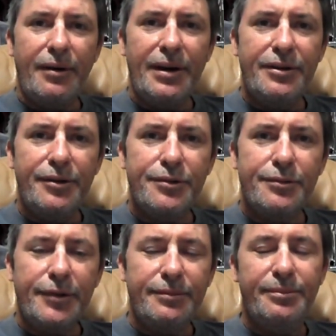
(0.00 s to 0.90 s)
Very
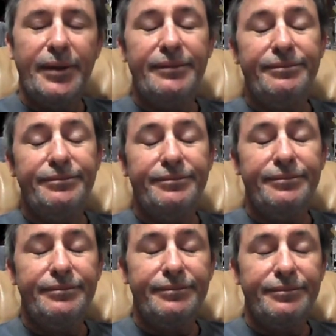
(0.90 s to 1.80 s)
unusual, but
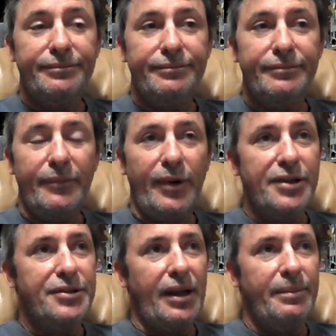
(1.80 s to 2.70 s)

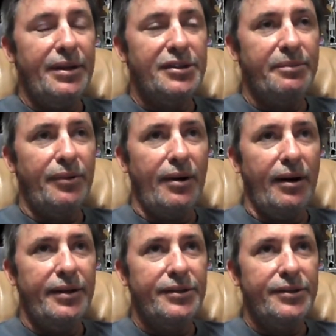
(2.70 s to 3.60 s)
why should I be
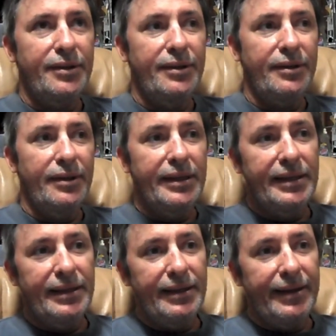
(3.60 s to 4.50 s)
surprised
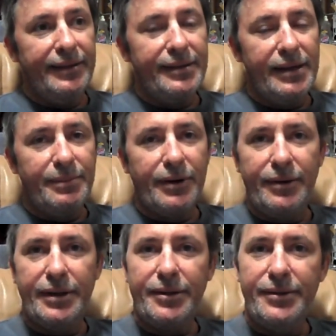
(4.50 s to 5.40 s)
at the
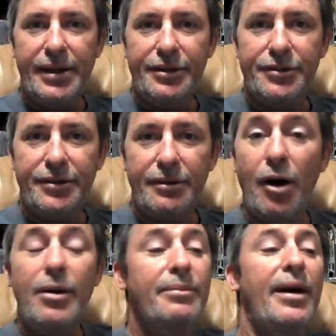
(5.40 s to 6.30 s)
hypocritical nature?
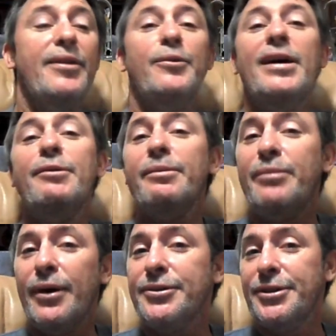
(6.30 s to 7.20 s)
Oh, and by the way, we're
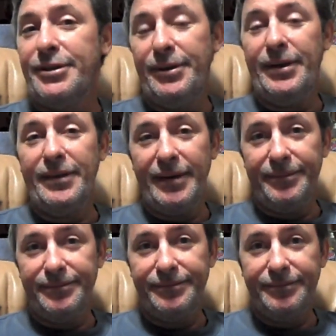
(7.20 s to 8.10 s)
persecuting
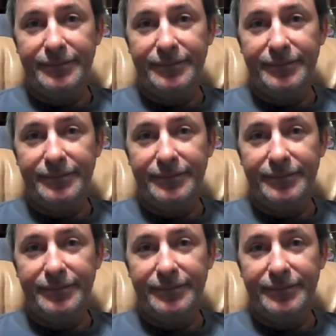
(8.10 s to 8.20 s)
them.